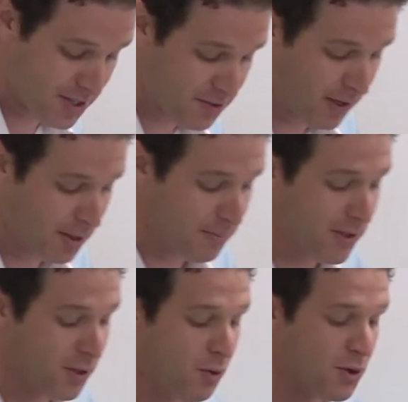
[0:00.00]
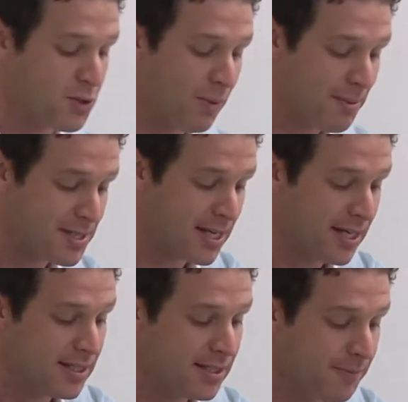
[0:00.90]
and developing the course
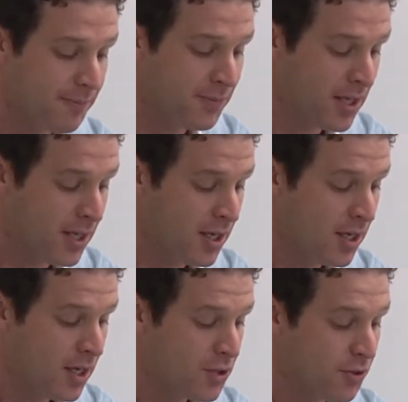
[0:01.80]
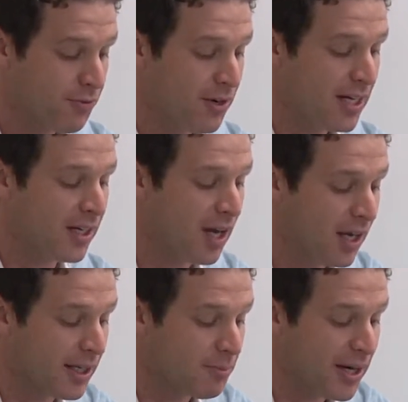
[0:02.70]
website, to friend and
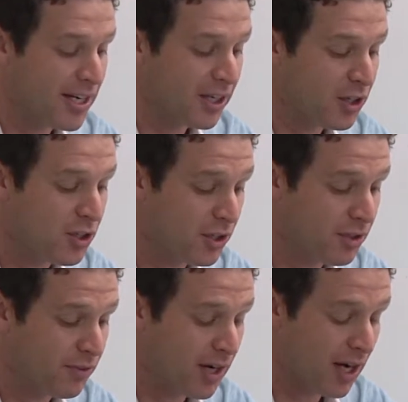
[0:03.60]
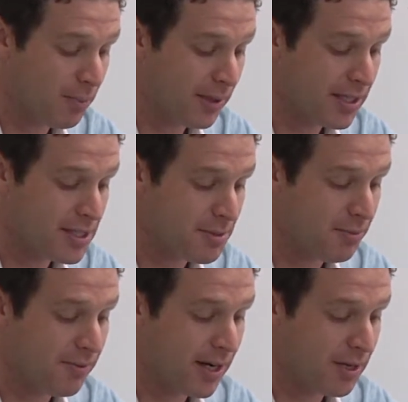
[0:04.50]
colleague Brendan Cook for helping us and
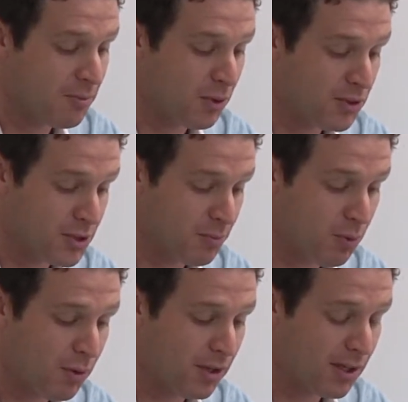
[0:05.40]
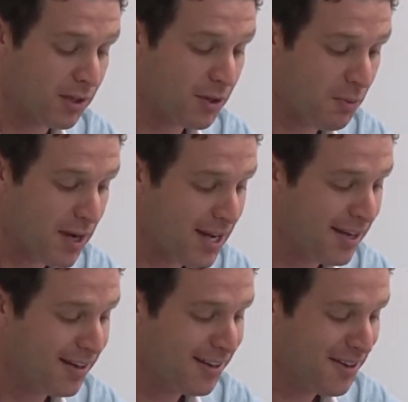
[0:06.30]
providing moral support along the
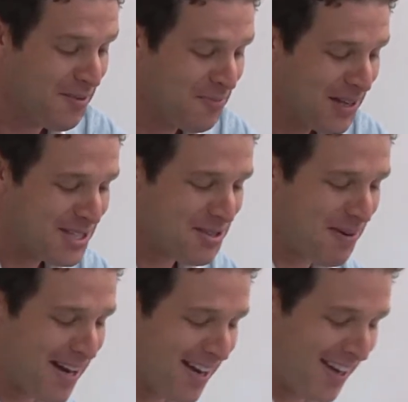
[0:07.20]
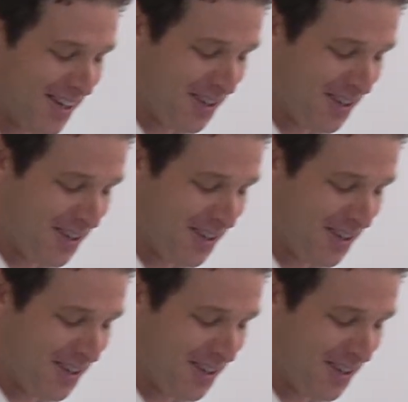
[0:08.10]
way, to my